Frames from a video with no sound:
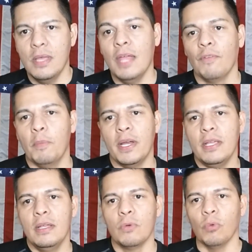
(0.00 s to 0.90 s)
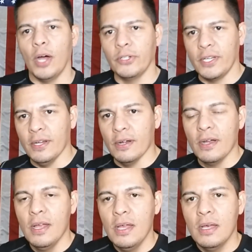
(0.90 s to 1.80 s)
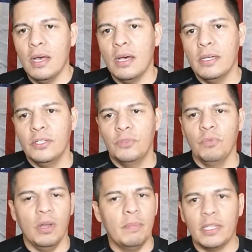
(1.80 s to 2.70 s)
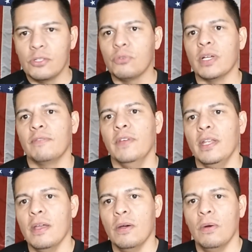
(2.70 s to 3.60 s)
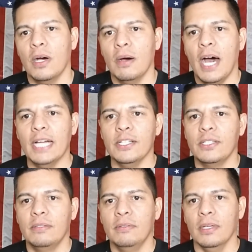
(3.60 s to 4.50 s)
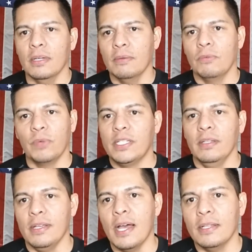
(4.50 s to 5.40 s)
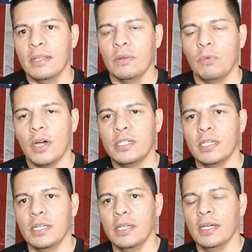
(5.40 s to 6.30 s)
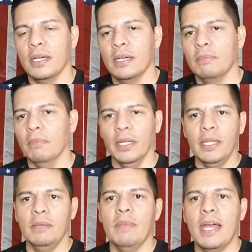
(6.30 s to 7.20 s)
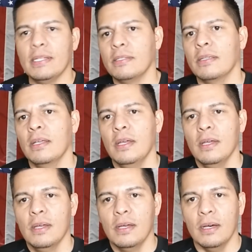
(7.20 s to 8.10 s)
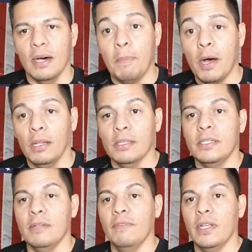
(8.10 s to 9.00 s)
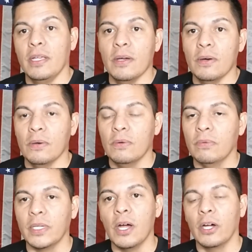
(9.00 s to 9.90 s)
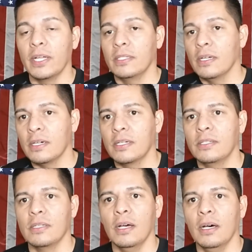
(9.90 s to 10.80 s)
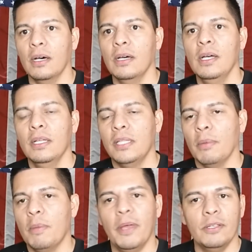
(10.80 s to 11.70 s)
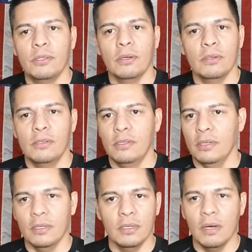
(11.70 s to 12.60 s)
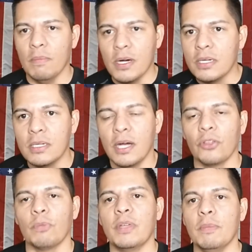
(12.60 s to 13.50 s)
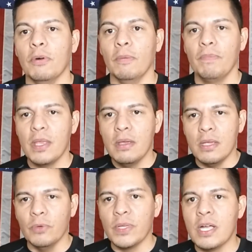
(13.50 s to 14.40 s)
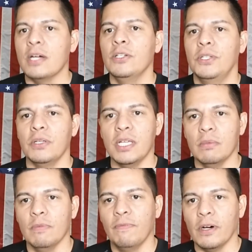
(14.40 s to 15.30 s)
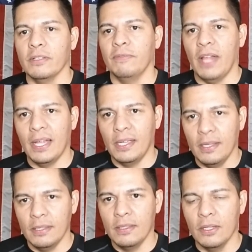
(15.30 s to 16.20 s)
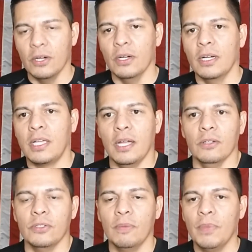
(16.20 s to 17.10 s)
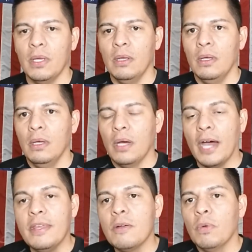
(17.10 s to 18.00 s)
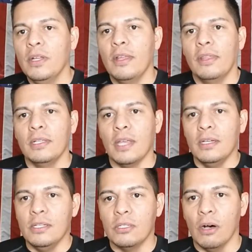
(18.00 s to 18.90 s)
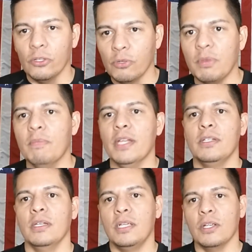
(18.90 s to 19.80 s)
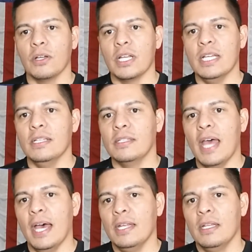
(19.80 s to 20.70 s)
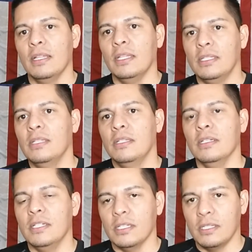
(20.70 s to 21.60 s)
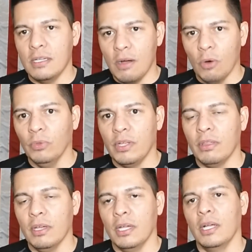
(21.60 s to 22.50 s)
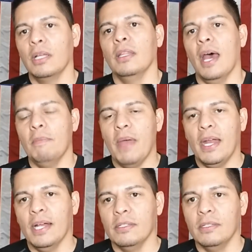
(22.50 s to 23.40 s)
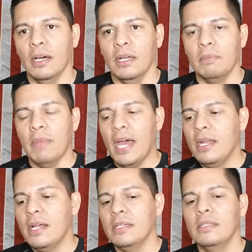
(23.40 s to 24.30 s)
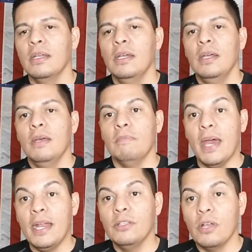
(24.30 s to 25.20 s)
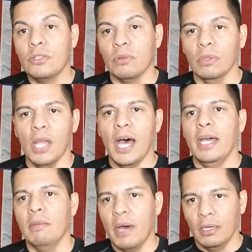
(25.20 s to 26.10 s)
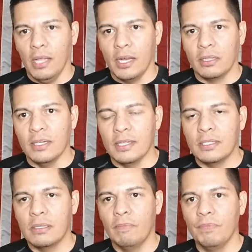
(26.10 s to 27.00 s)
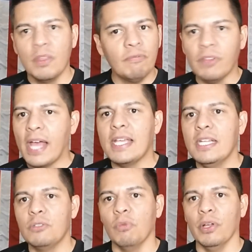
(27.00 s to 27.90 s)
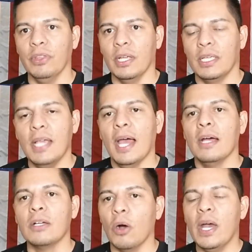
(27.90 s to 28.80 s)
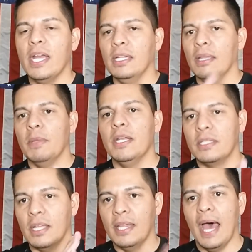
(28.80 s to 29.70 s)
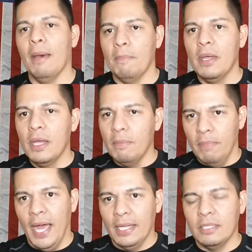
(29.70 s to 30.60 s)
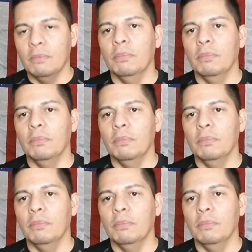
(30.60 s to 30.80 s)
Hey everybody, Roger here. Just want to make this quick video. I just recently got done watching Mundane Matt's apology video regarding TonkaSaw, Dame Pesos, among other people, in regards to him false flagging their accounts. I think one of the things that needs to also be mentioned here is that this isn't just the only thing that Matt has done. Matt has also lied about a lot of things. Flagging is one thing. Yeah, go ahead and limit it to that, Matt.